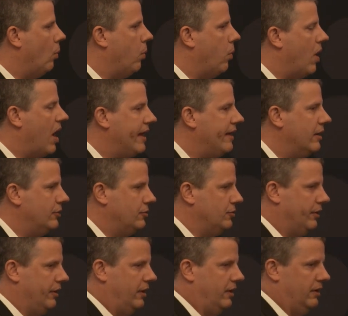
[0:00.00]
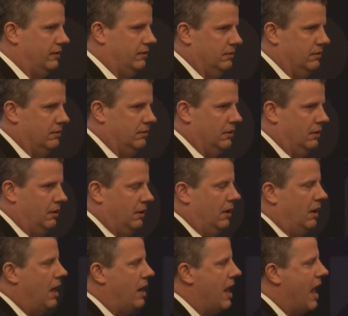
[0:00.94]
why you're doing it
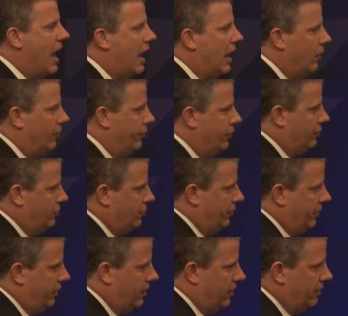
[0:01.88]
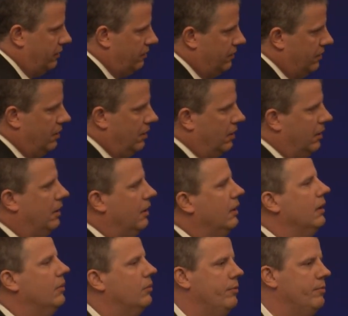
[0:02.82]
and how you're doing it.
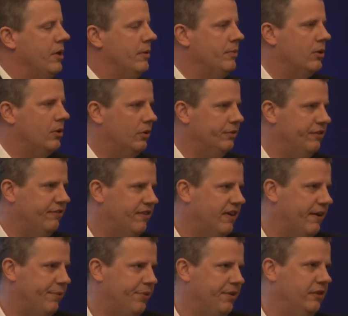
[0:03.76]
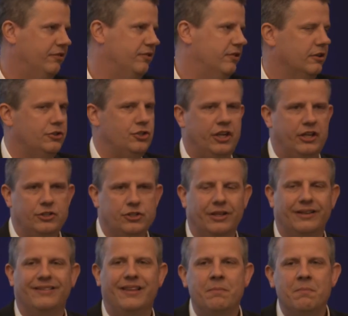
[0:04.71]
Remember all the 5 things that are changing.
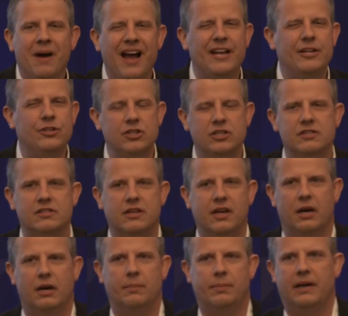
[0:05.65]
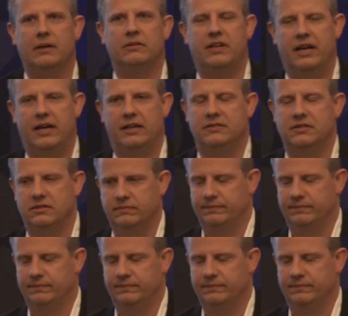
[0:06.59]
They might just care about that.